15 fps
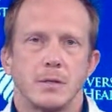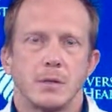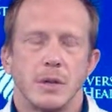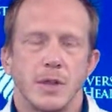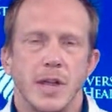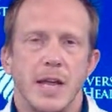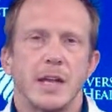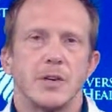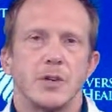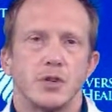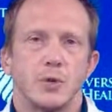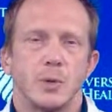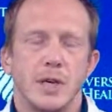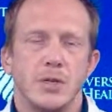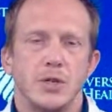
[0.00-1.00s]
so that they can
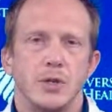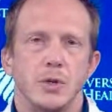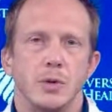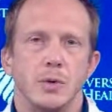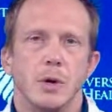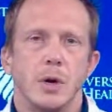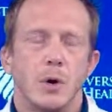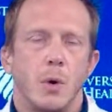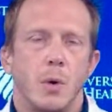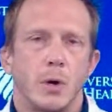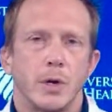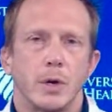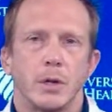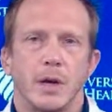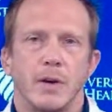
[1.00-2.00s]
treat you
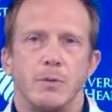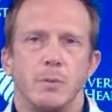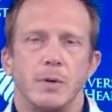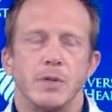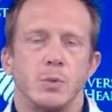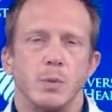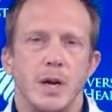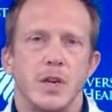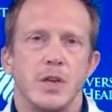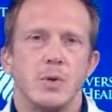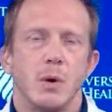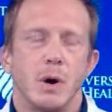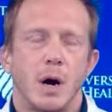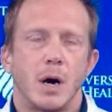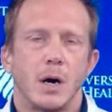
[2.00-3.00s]
or your loved ones when
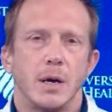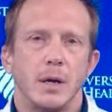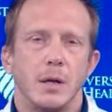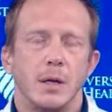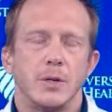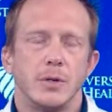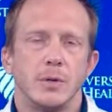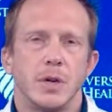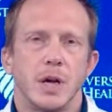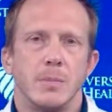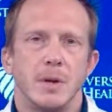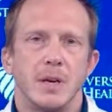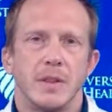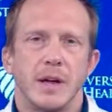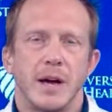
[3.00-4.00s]
you are ill and do
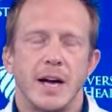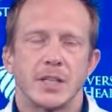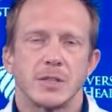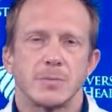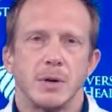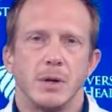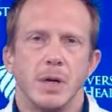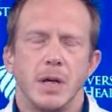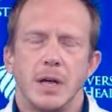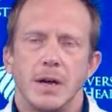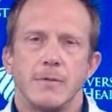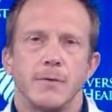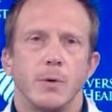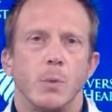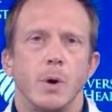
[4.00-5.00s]
come into the hospital.
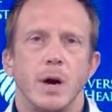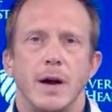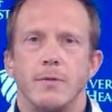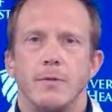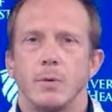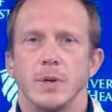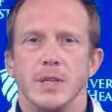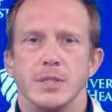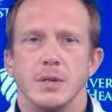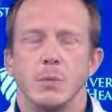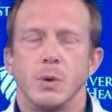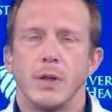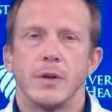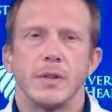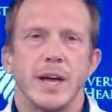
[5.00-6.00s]
And for whatever reason,
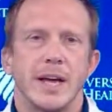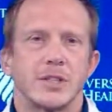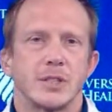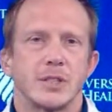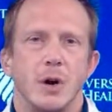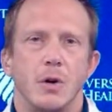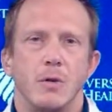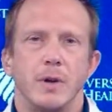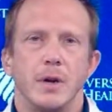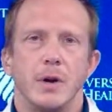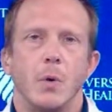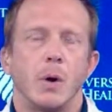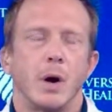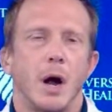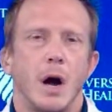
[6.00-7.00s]
whether that's COVID
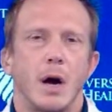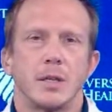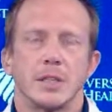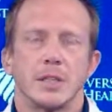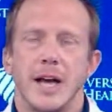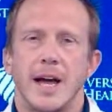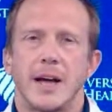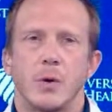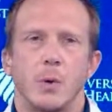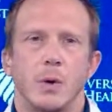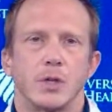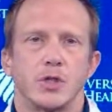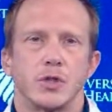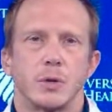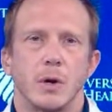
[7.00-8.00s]
or a heart attack
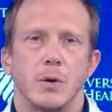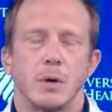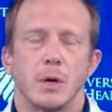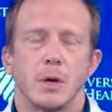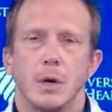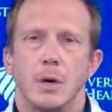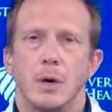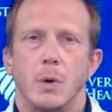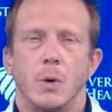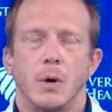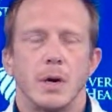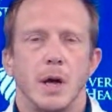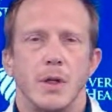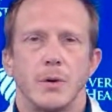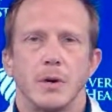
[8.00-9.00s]
or a stroke
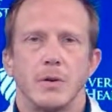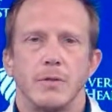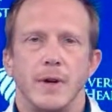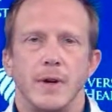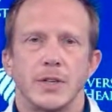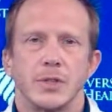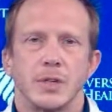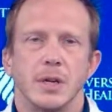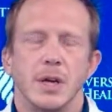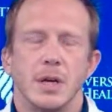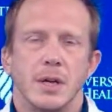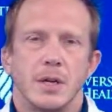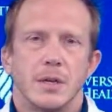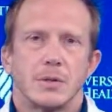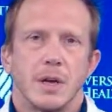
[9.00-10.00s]
or another infection.
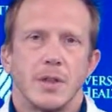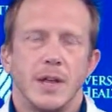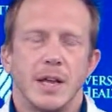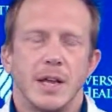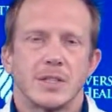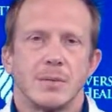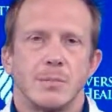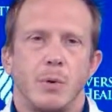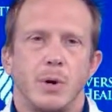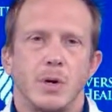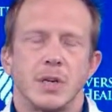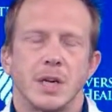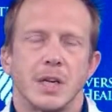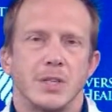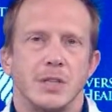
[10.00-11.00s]
So I think it's
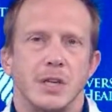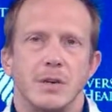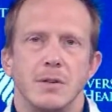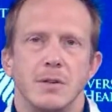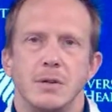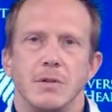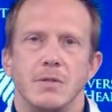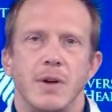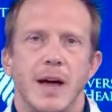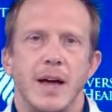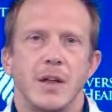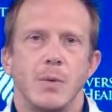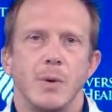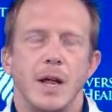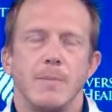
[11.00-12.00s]
important to continue to
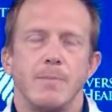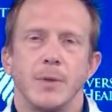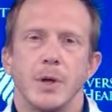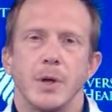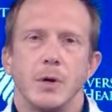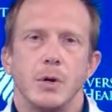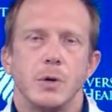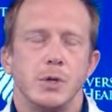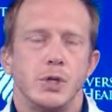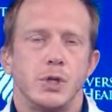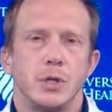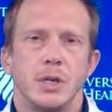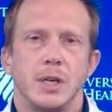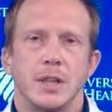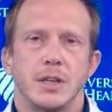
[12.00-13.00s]
evaluate mm-hmm. who
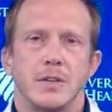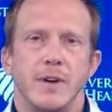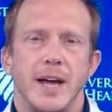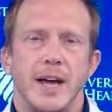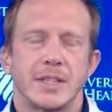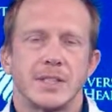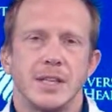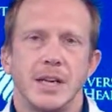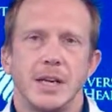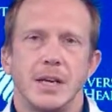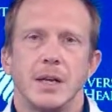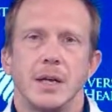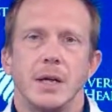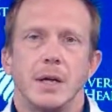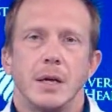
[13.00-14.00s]
should get the
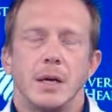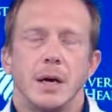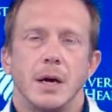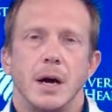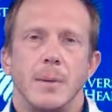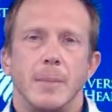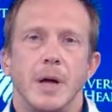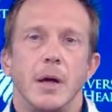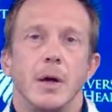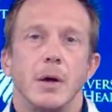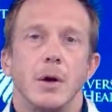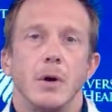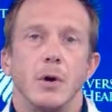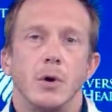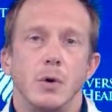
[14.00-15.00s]
vaccine, um,
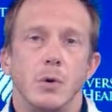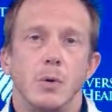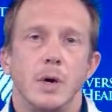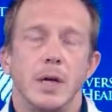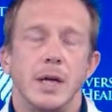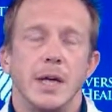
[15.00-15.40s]
who